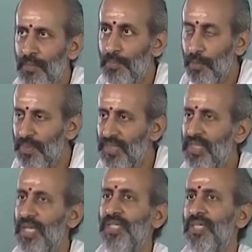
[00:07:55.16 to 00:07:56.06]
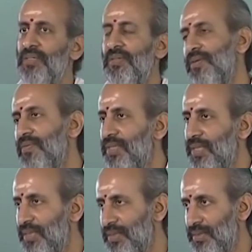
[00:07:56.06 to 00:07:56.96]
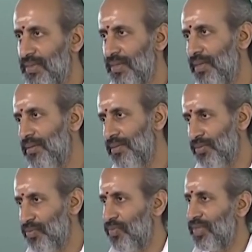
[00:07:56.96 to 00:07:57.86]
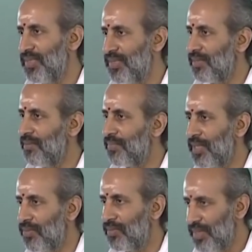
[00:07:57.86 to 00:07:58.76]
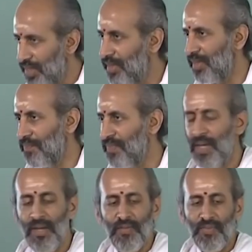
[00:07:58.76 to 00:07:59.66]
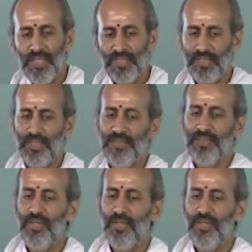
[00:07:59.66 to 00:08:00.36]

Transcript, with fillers: propitiation which is done towards a certain particular deity. For instance,